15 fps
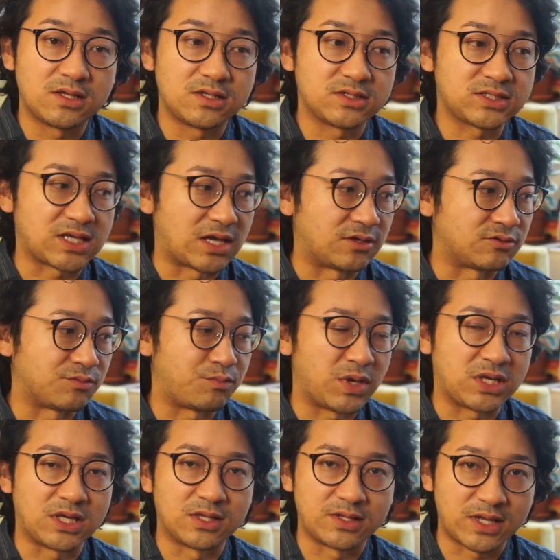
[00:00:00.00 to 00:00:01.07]
sound
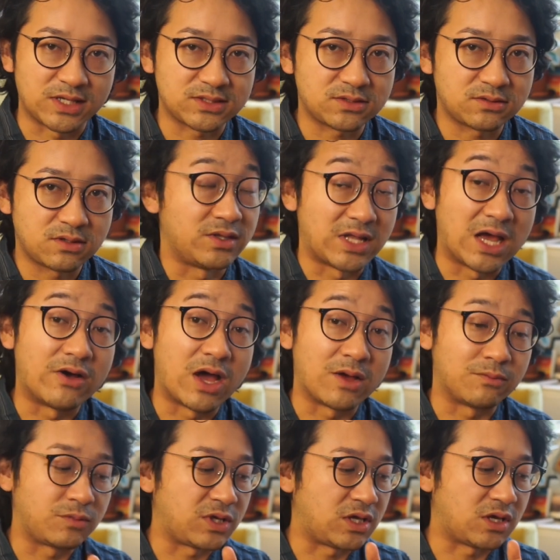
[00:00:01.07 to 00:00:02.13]
picking test. Now
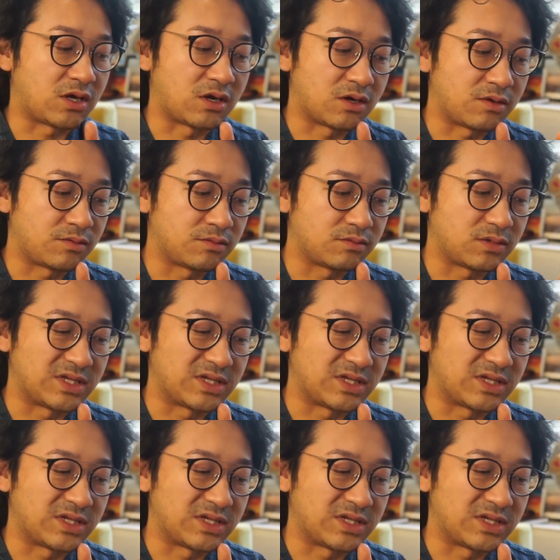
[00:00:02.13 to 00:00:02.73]
I'm here.